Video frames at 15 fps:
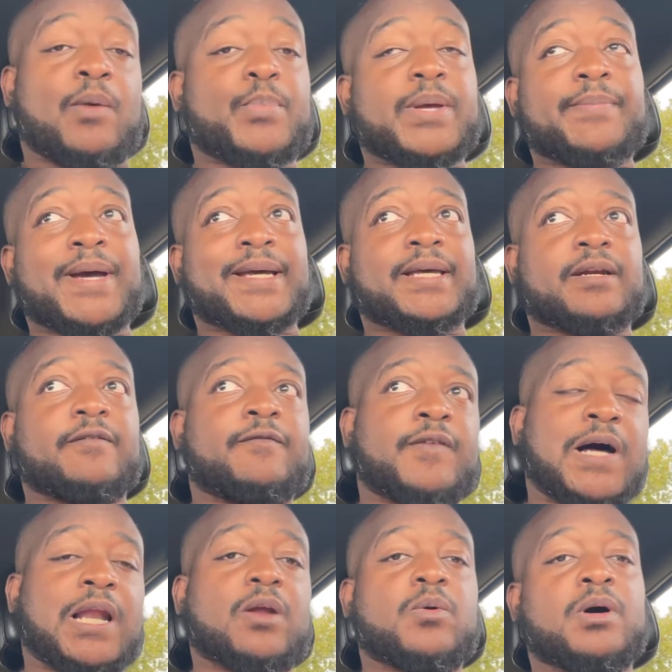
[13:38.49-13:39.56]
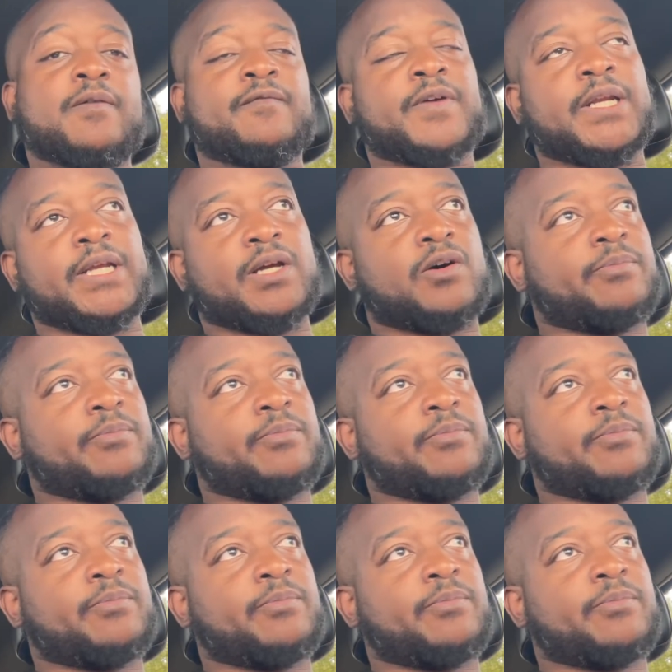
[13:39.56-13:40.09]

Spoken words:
be making a follow-up video,